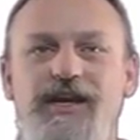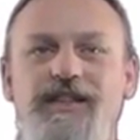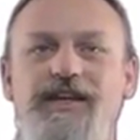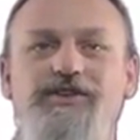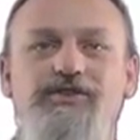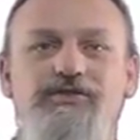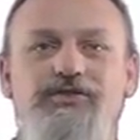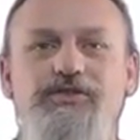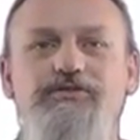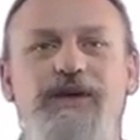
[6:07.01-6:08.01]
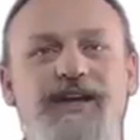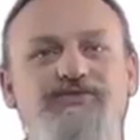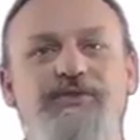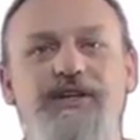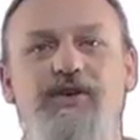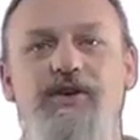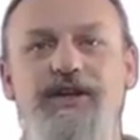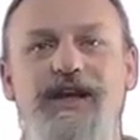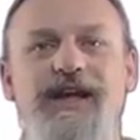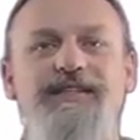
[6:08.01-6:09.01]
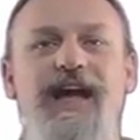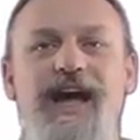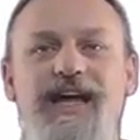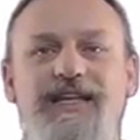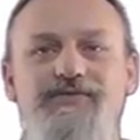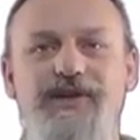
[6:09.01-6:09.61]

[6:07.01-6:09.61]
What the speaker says: that YouTube has regarded as highly